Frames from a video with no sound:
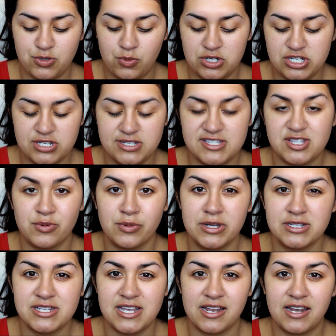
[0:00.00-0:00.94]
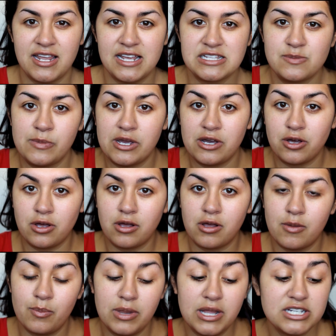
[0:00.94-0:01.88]
which is the Real Techniques Miracle
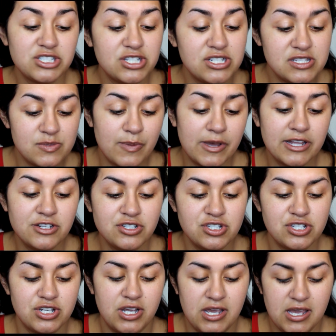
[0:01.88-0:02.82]
Complexion Sponge,